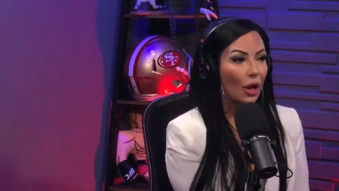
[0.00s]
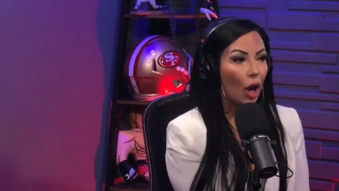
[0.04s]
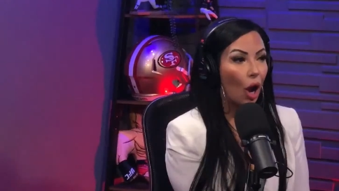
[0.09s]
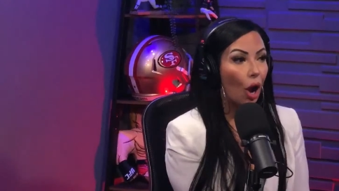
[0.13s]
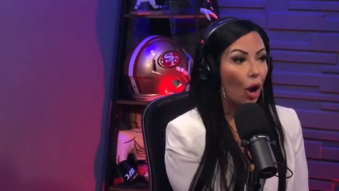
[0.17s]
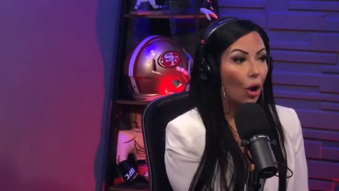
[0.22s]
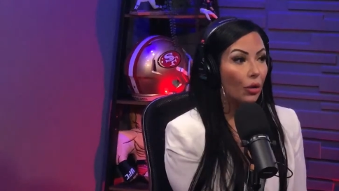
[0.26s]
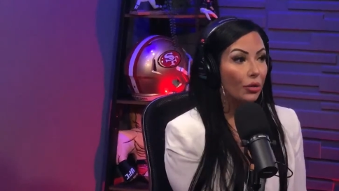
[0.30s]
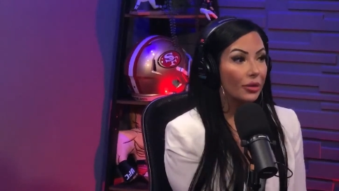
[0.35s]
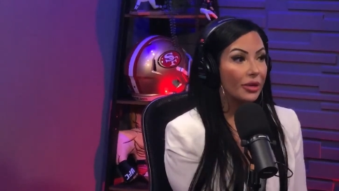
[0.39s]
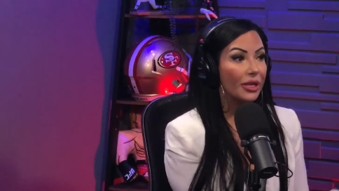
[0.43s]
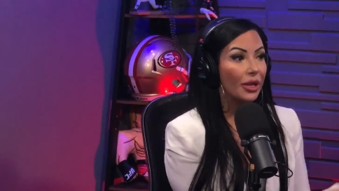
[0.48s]

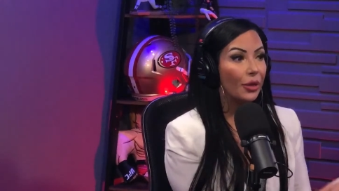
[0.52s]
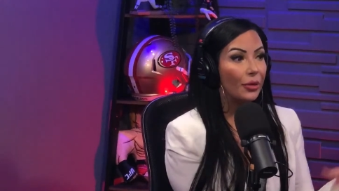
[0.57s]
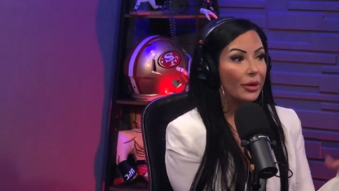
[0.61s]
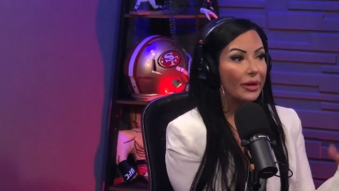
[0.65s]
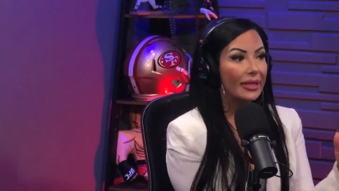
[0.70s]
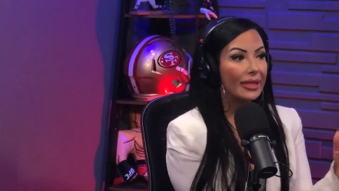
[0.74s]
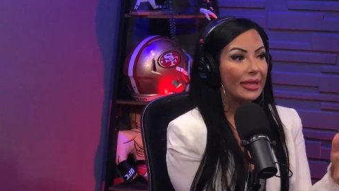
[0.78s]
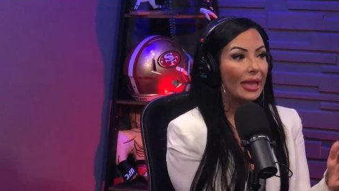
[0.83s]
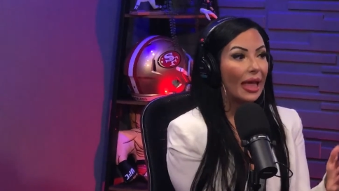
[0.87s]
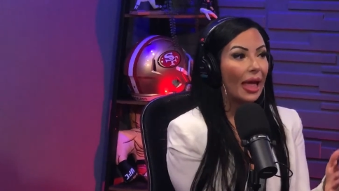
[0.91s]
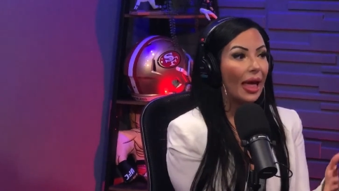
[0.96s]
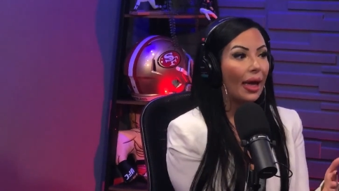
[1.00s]
hose, so
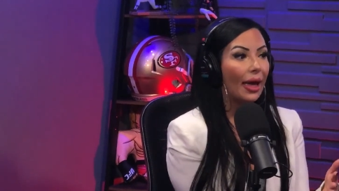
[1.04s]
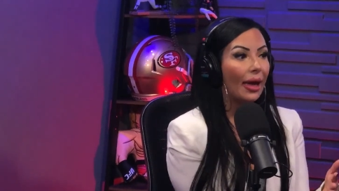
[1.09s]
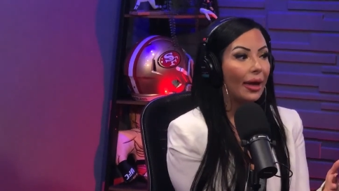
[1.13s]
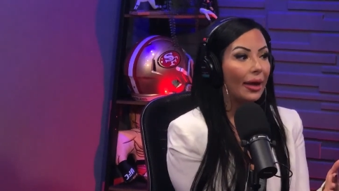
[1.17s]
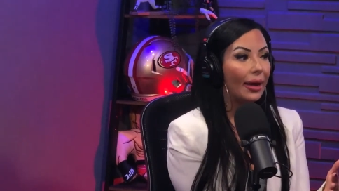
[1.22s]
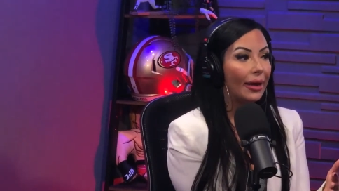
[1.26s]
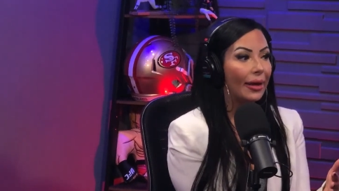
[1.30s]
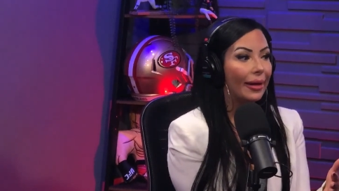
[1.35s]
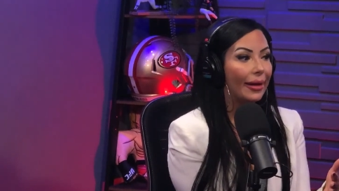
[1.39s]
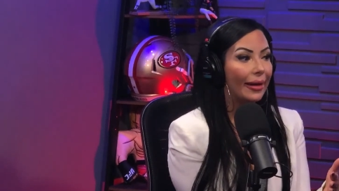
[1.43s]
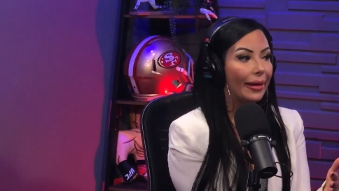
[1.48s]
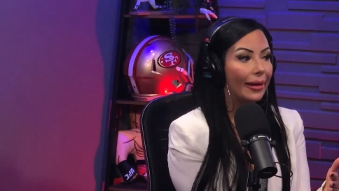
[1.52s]
it's
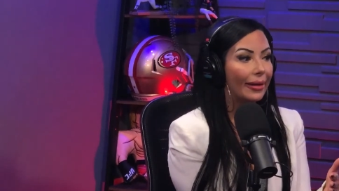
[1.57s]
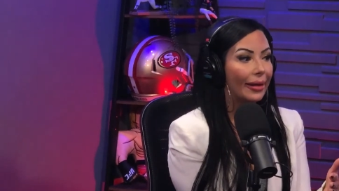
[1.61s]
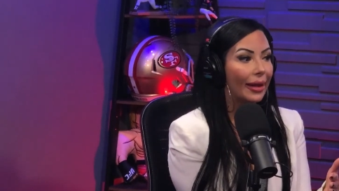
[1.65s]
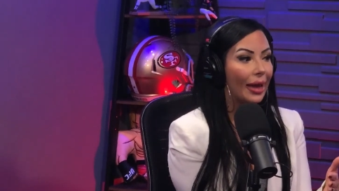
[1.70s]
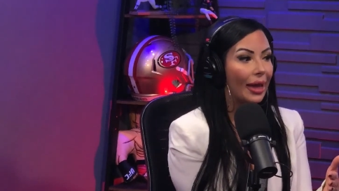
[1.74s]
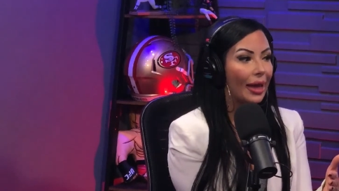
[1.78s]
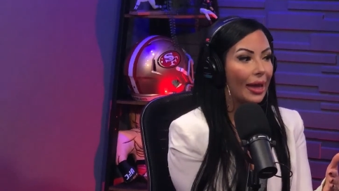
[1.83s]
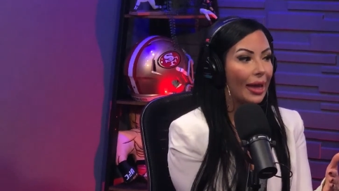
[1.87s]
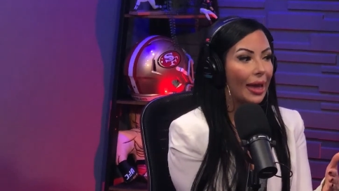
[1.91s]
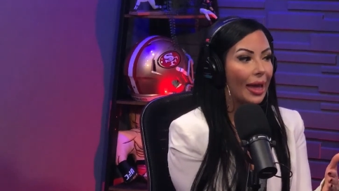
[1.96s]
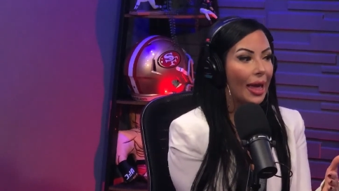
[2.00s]
like